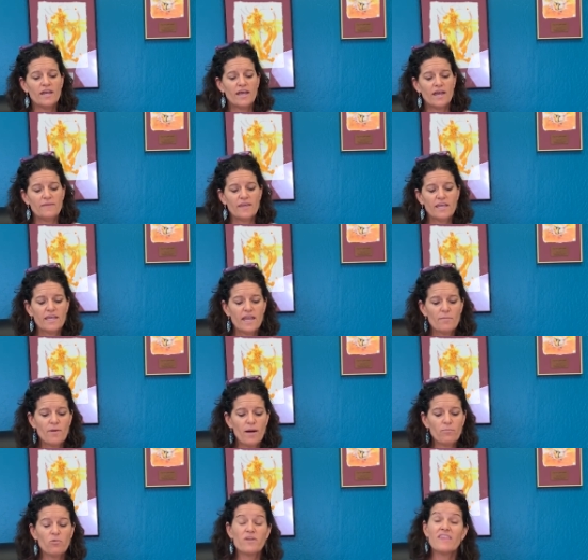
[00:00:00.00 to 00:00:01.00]
And they came
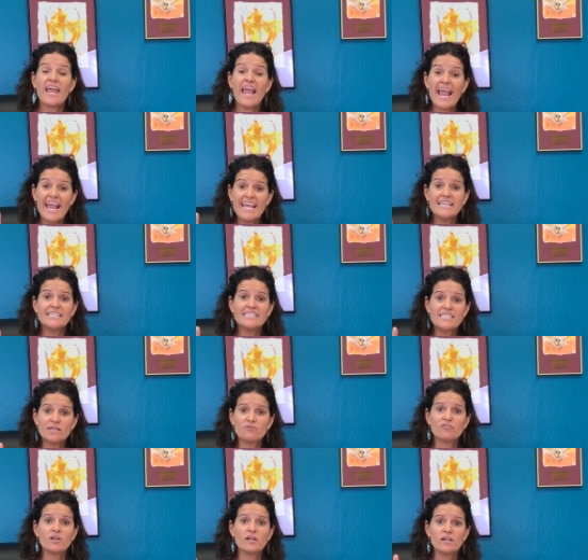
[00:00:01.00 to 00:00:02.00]
up with eight
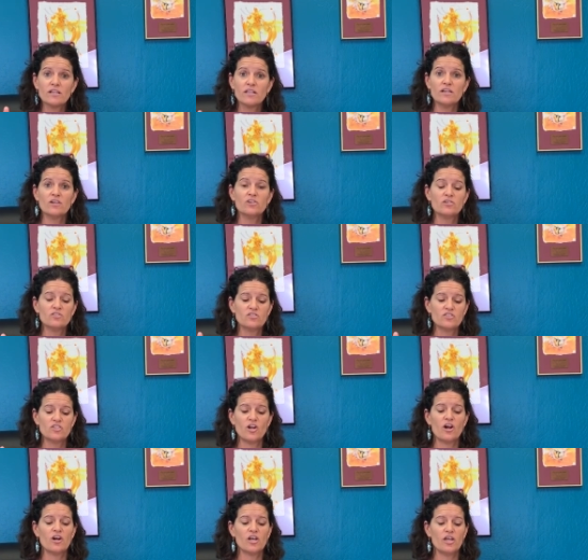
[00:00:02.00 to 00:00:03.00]
different clinical
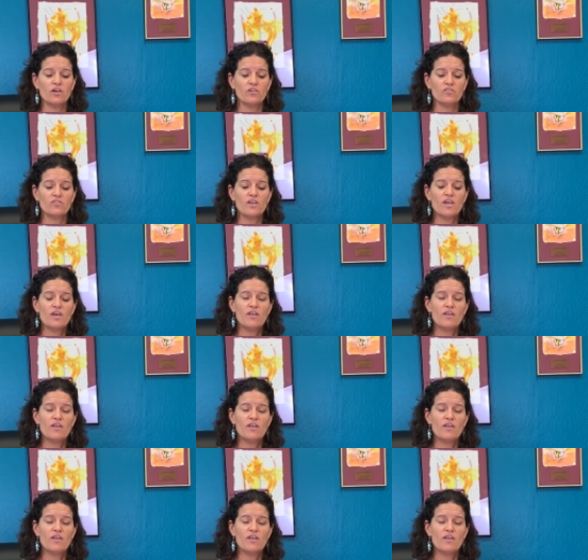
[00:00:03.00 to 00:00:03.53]
scenarios